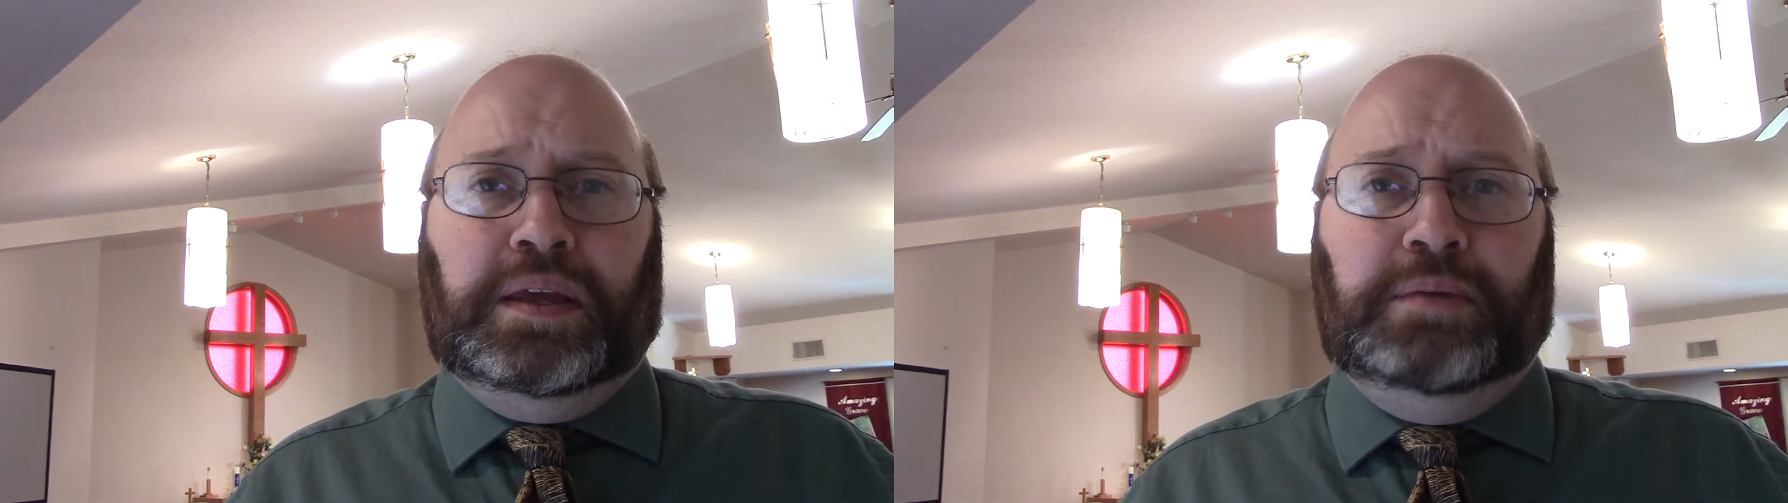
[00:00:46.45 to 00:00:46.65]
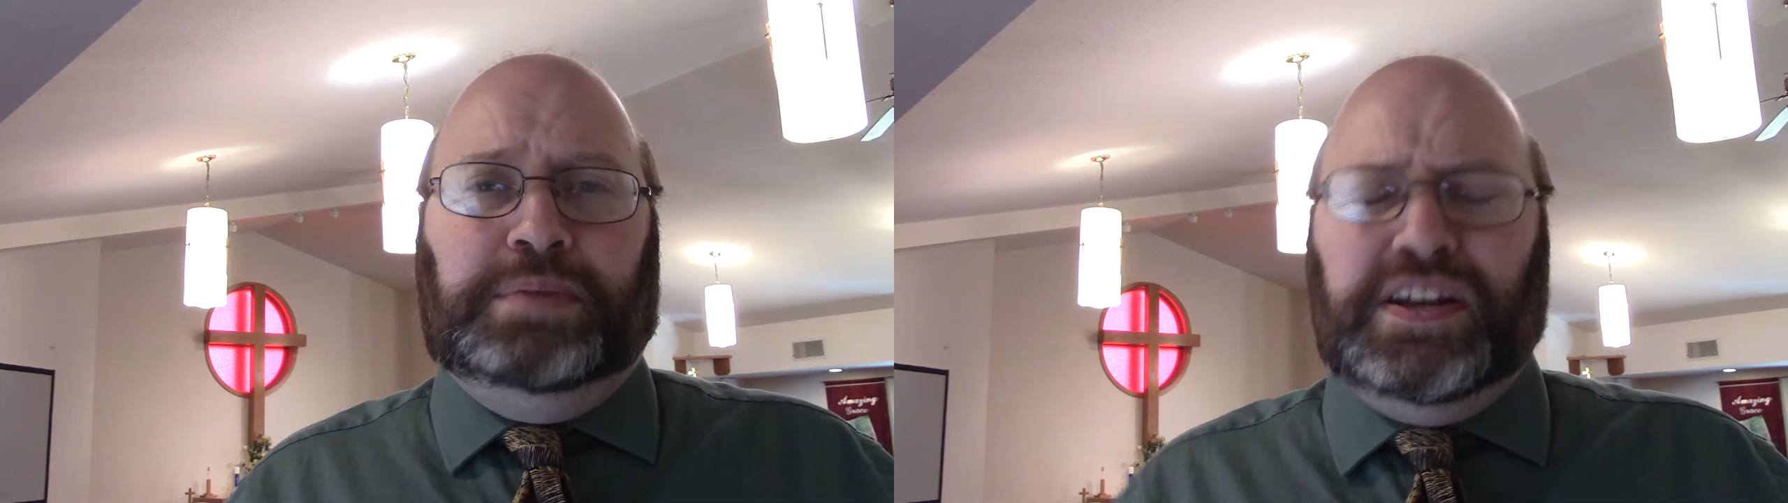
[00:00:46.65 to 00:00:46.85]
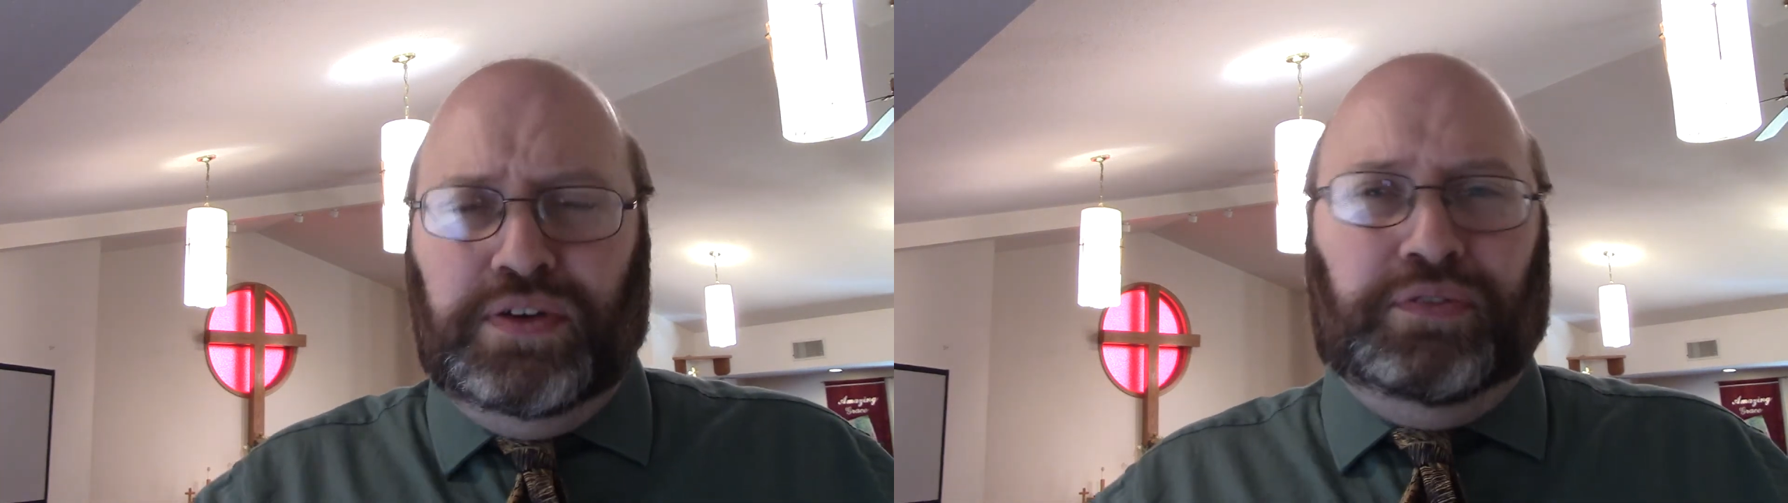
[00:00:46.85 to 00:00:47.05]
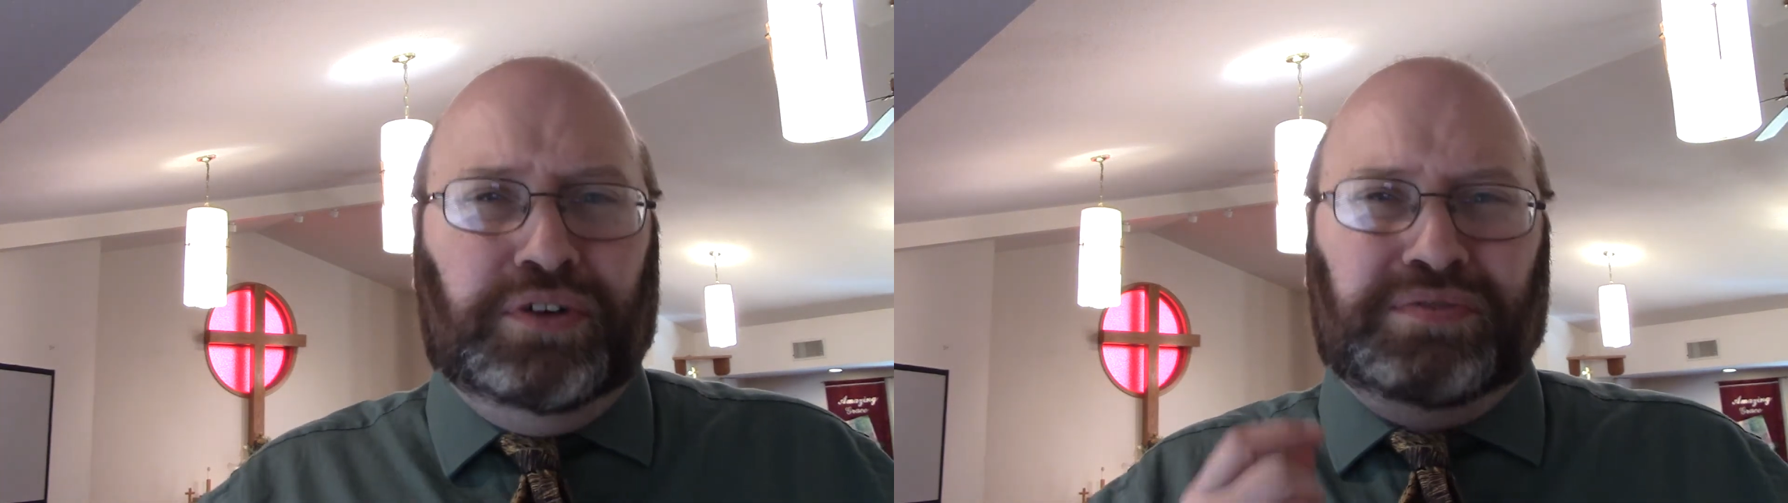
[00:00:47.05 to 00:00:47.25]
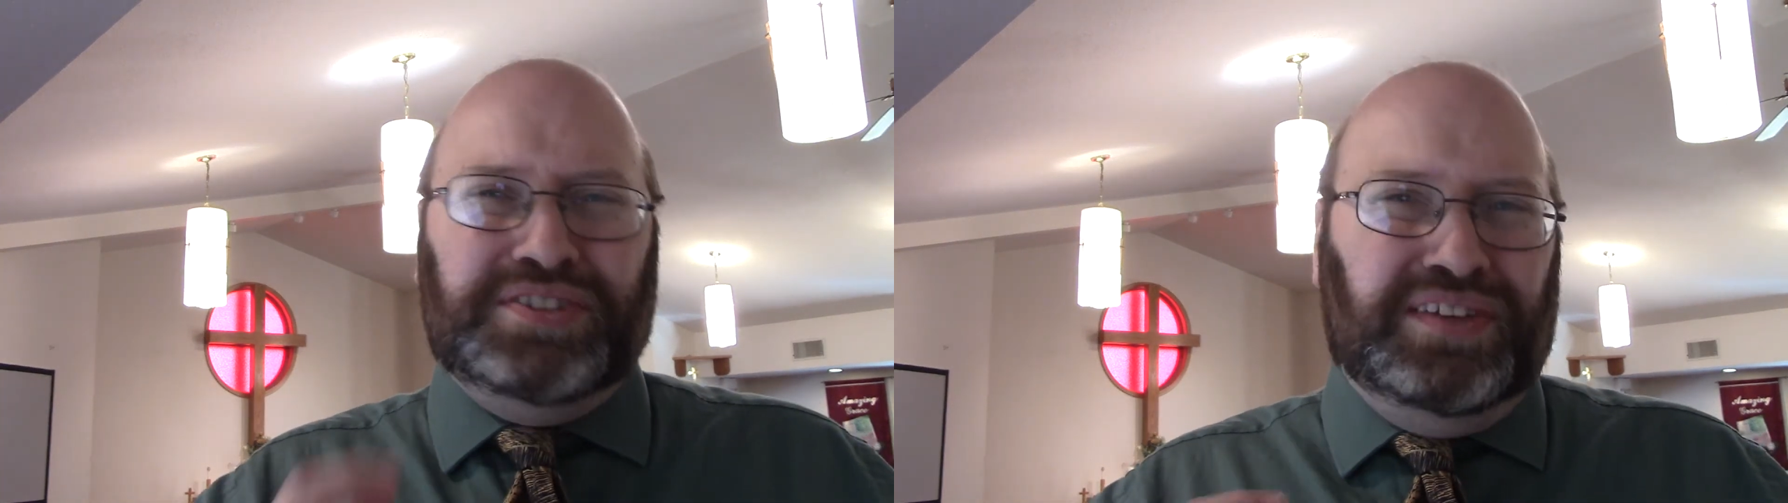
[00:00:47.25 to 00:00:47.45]
But have you ever
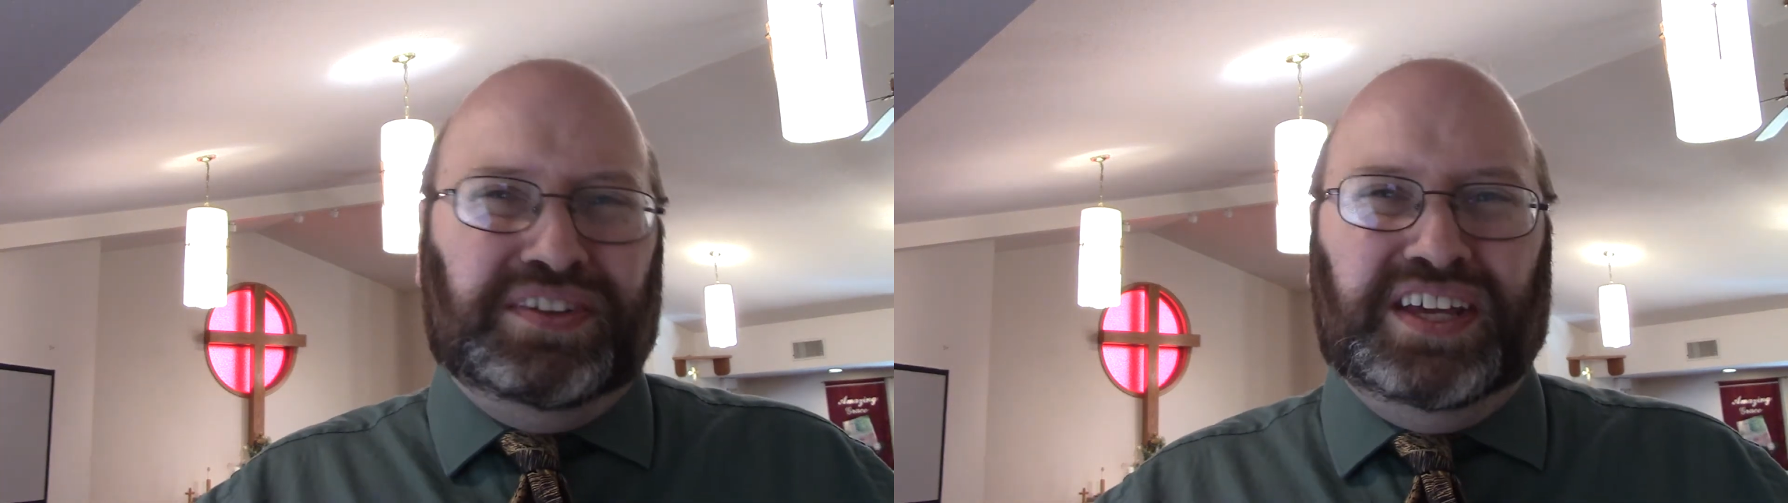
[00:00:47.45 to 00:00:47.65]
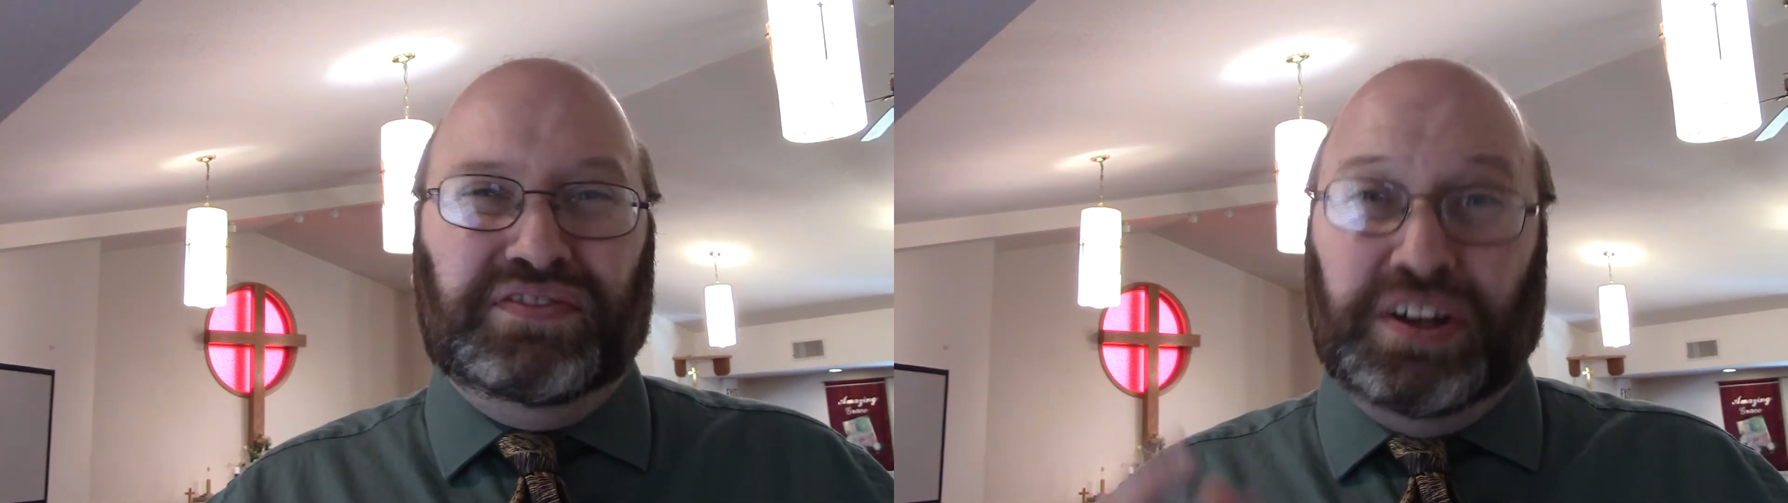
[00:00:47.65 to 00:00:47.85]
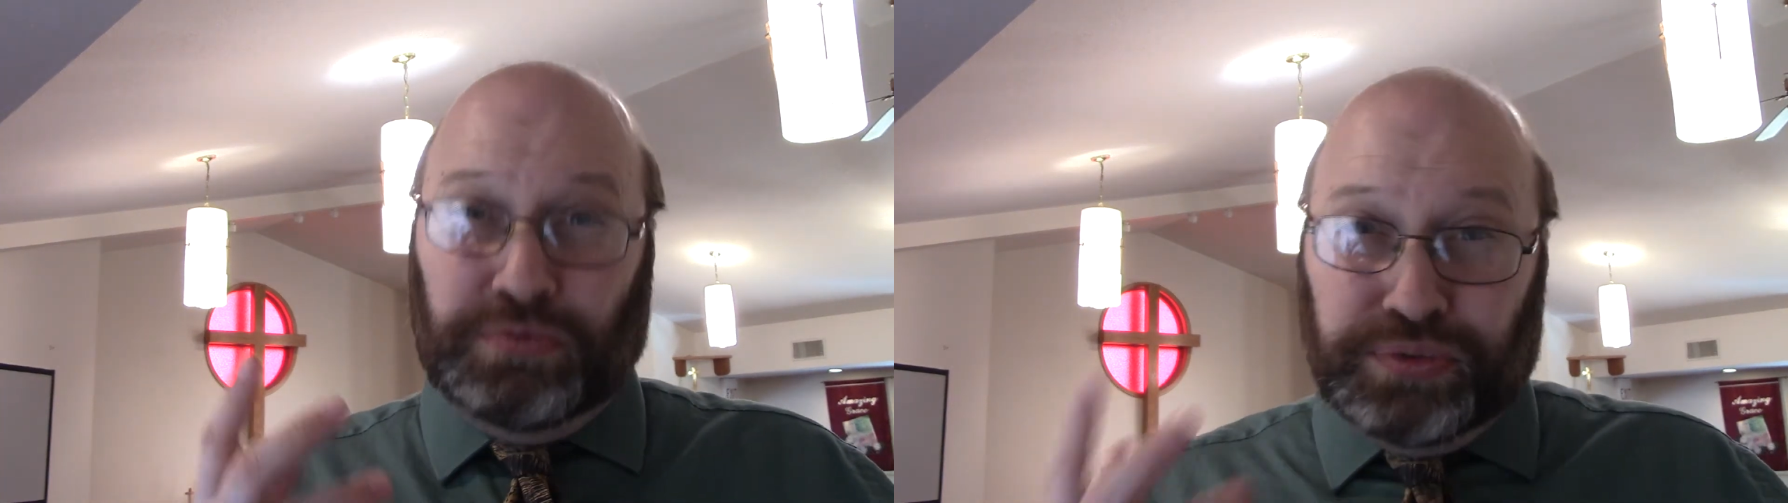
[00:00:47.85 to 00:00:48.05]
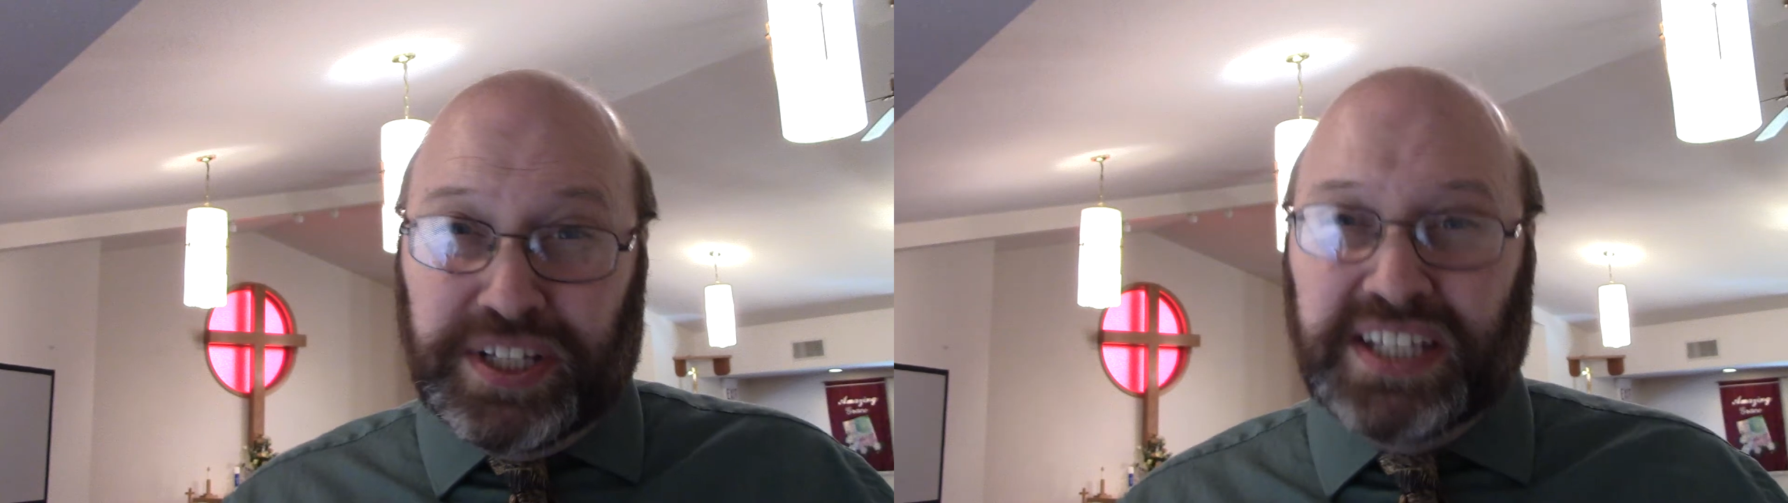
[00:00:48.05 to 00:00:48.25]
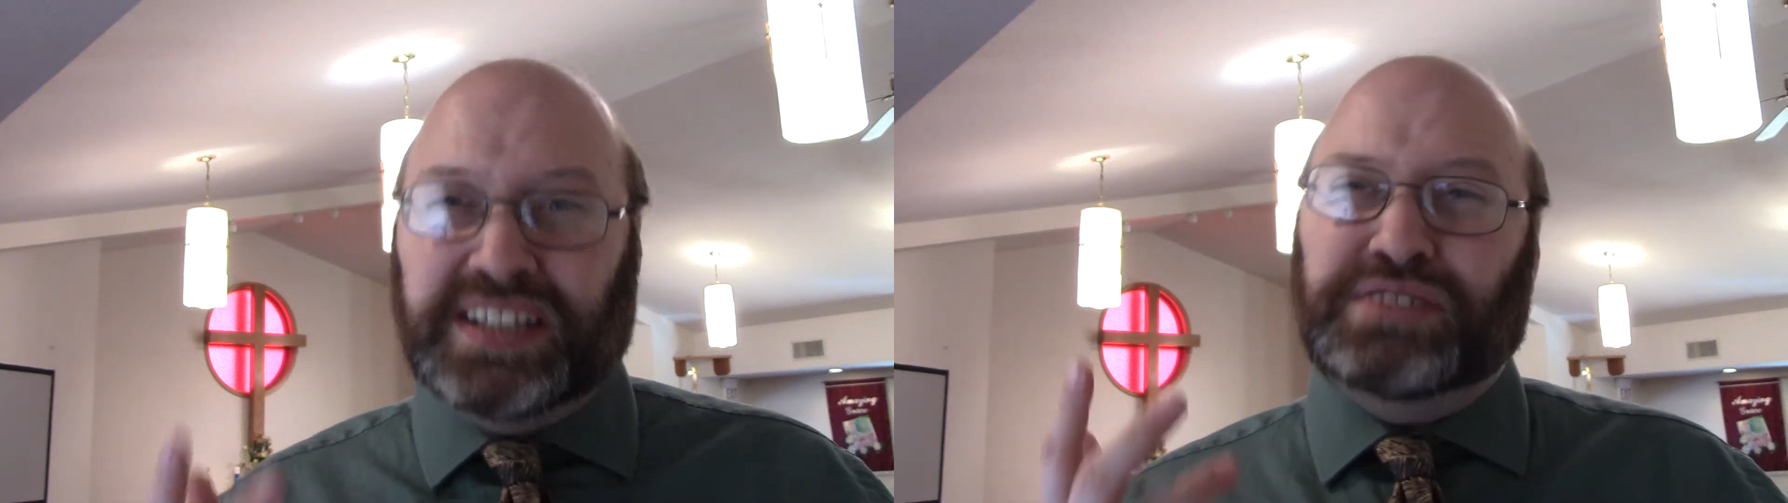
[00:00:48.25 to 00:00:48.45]
received a gift that
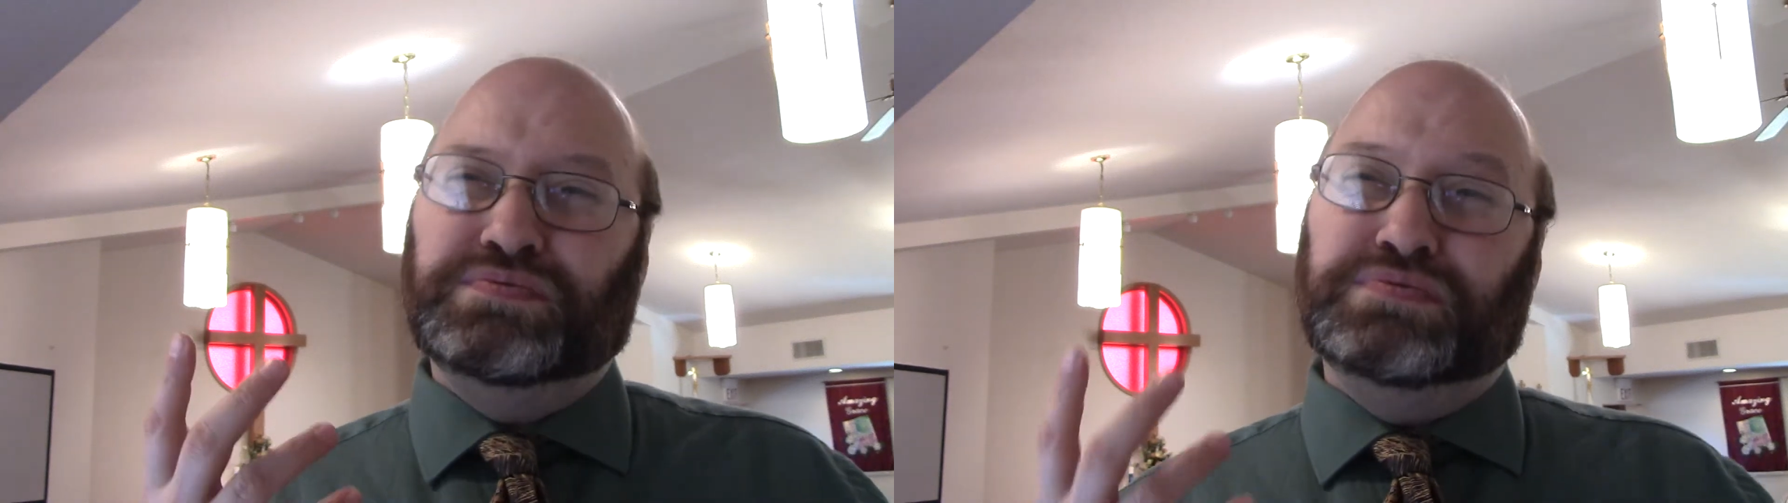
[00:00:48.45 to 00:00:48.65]
really,